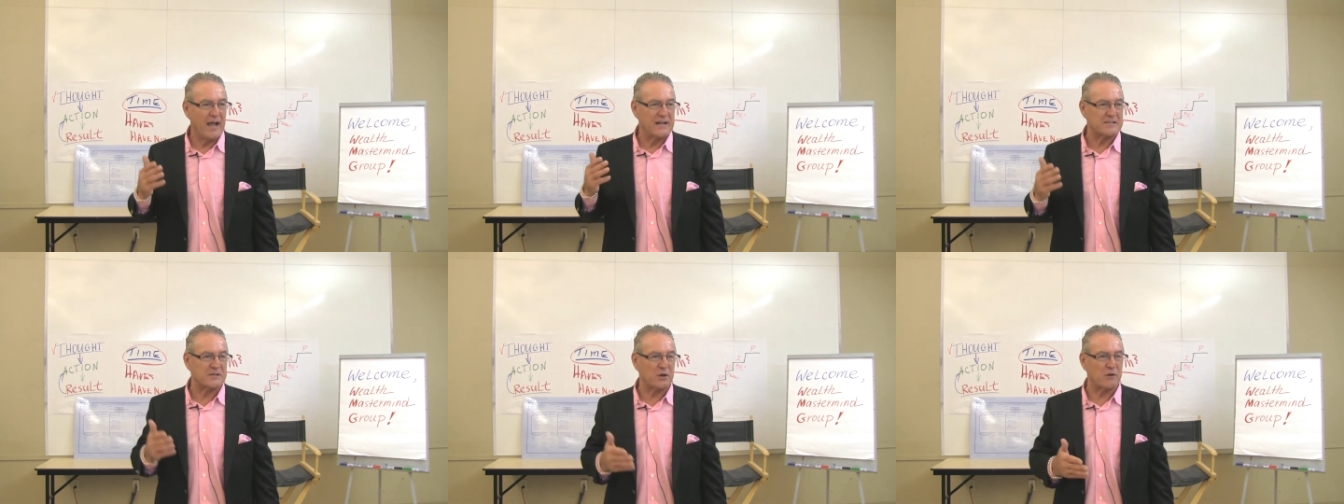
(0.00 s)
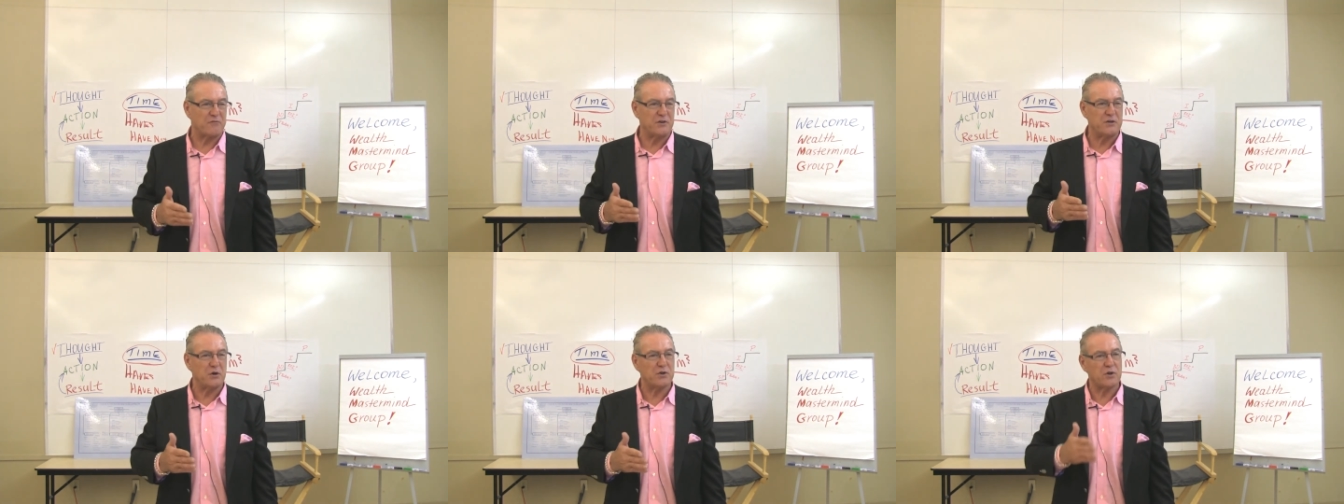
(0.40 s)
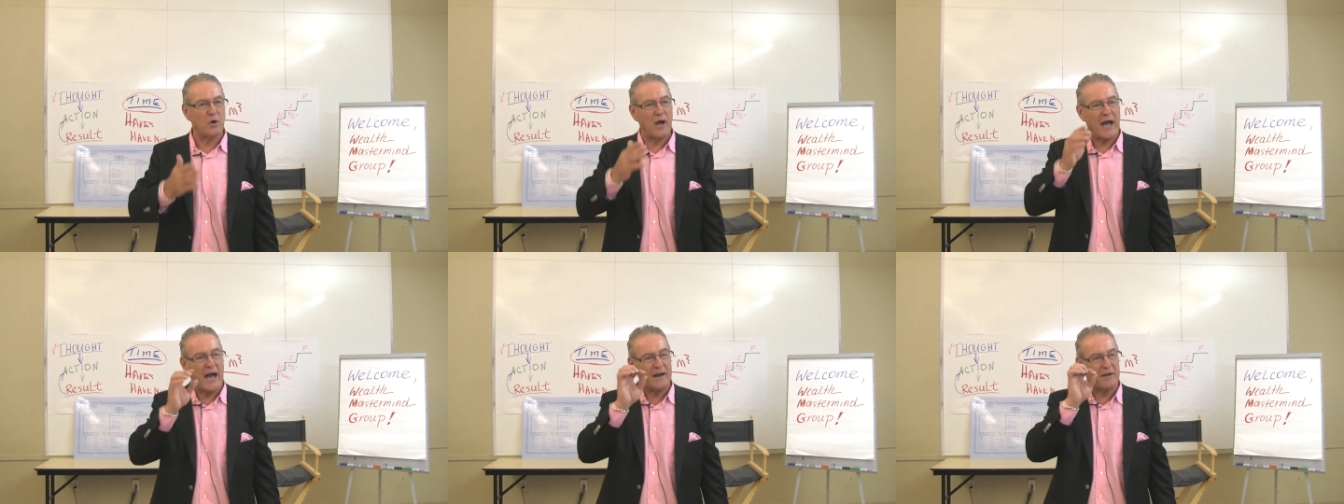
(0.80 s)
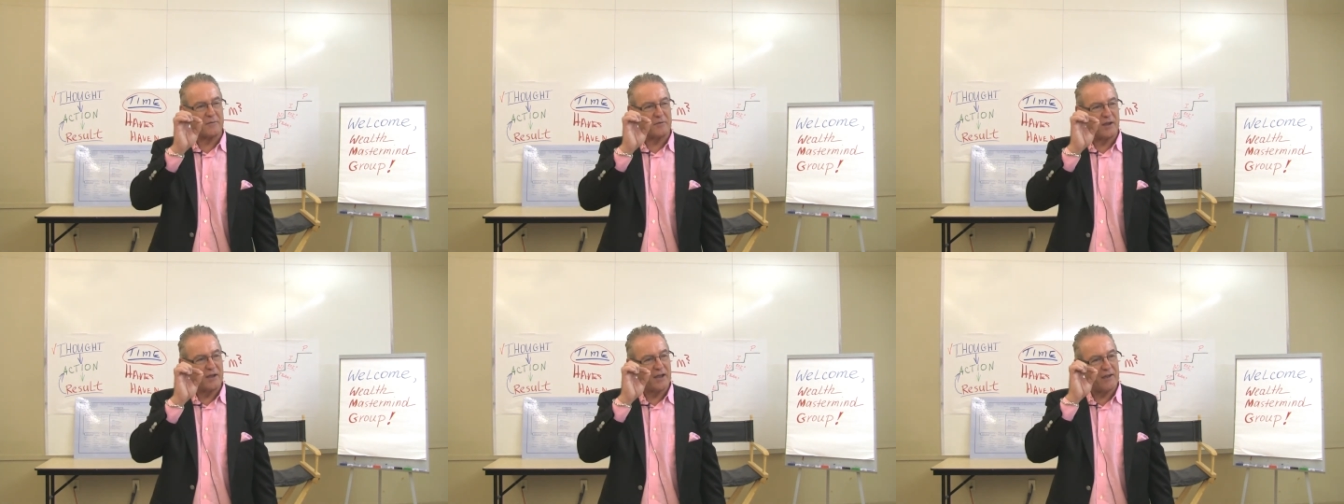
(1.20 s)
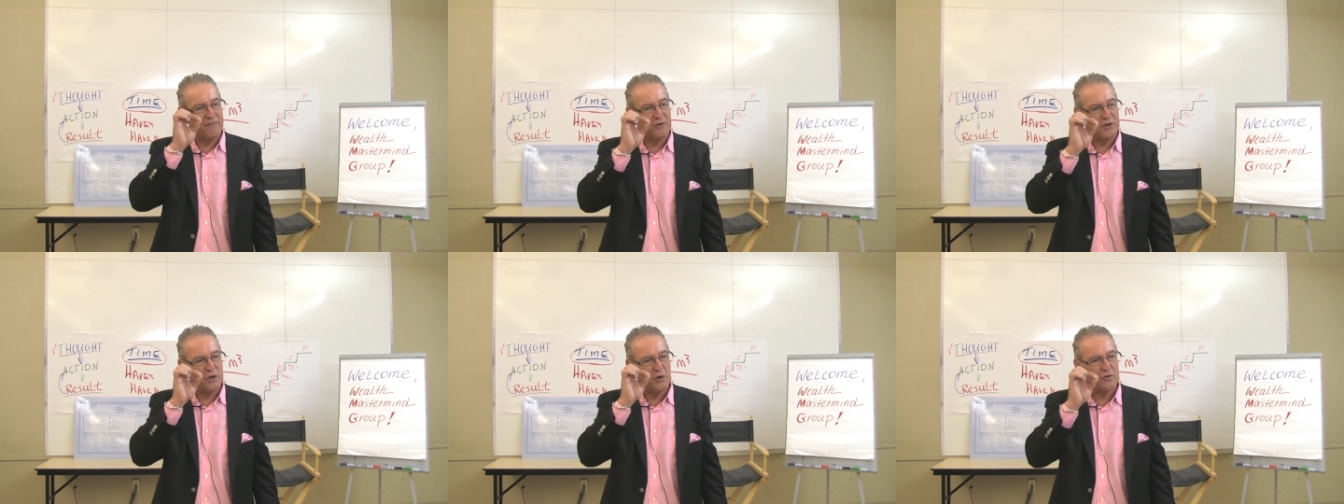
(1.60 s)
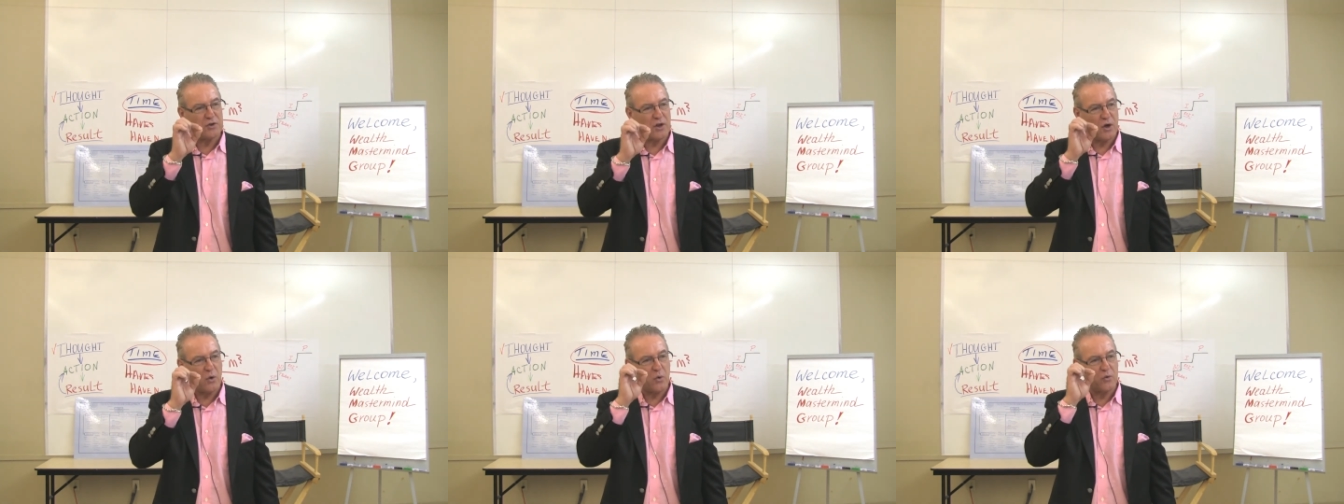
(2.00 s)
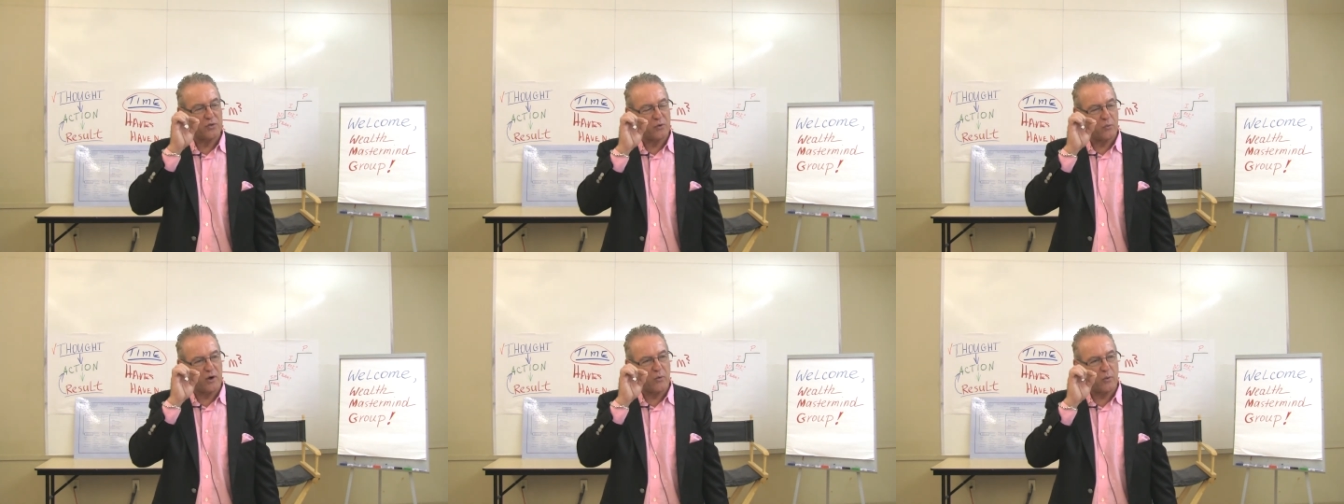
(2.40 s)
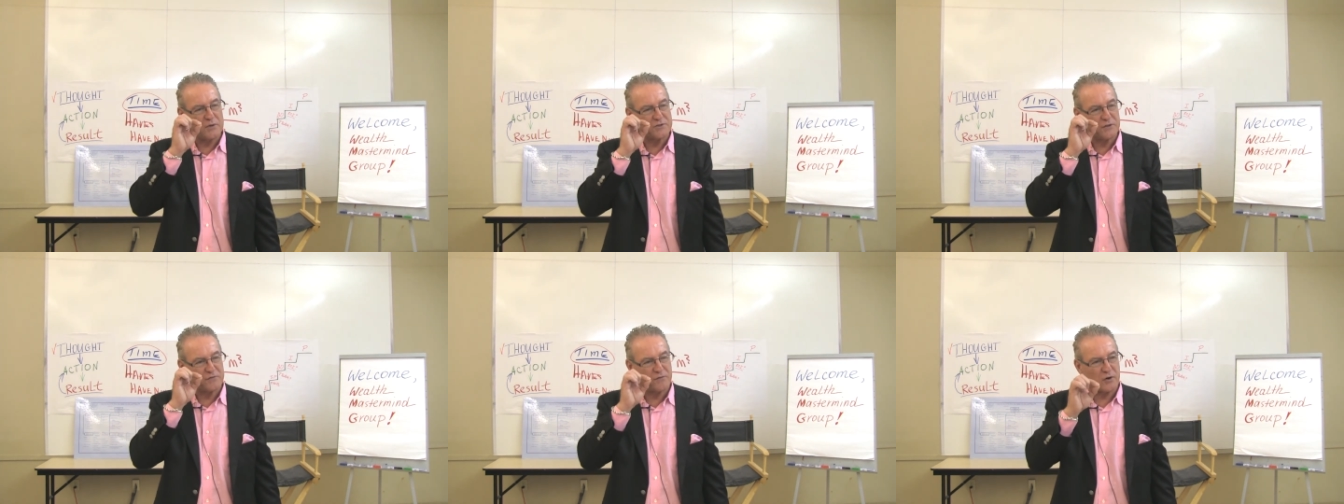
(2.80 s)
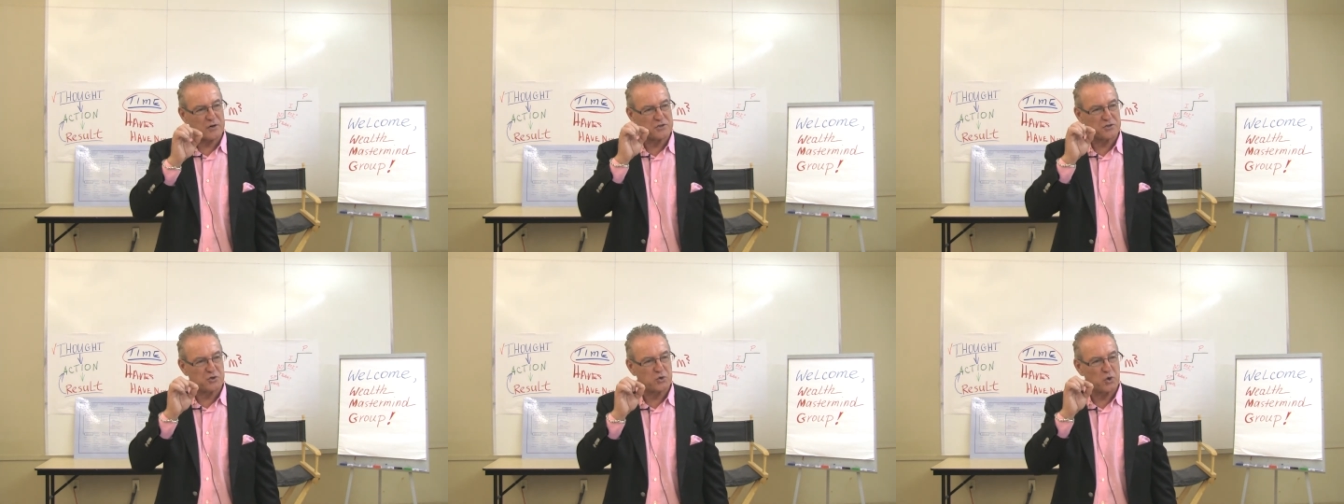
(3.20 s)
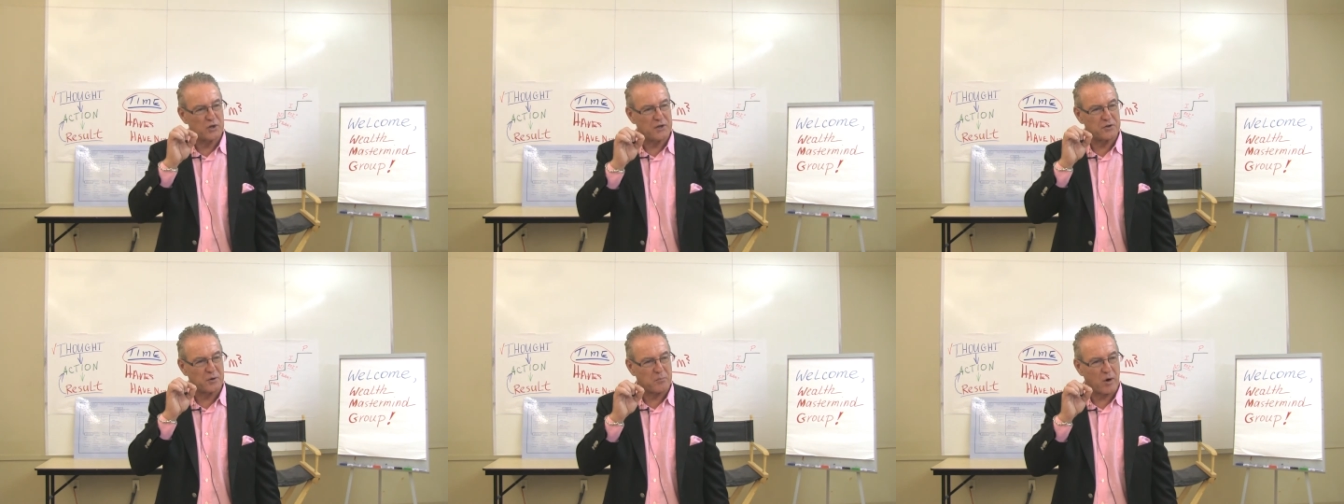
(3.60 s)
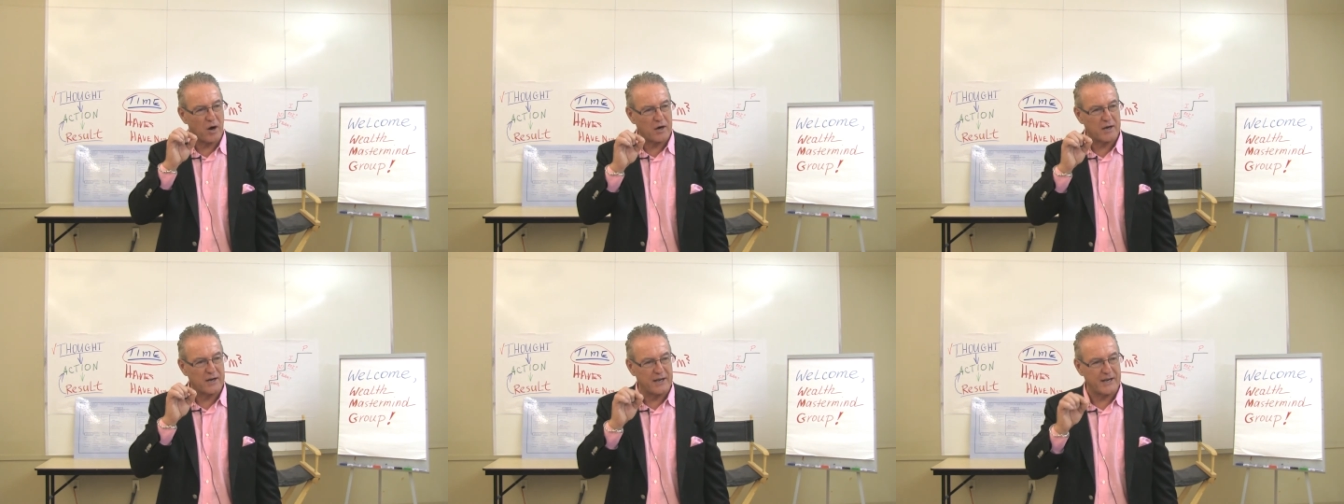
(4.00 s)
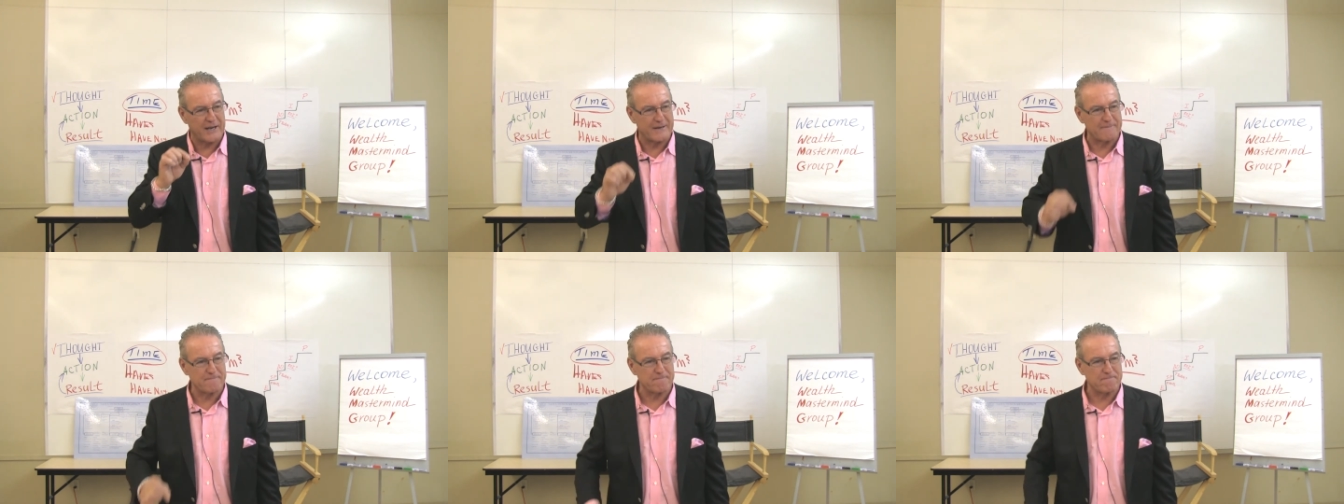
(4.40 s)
And so if you don't know what's the first tool under marketing?